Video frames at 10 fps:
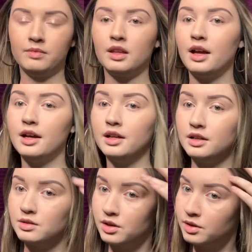
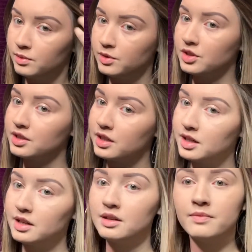and we're just
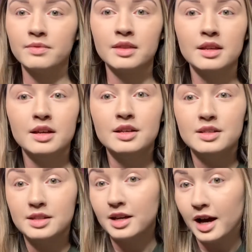gonna
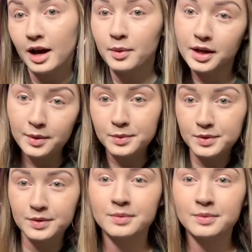see how it goes.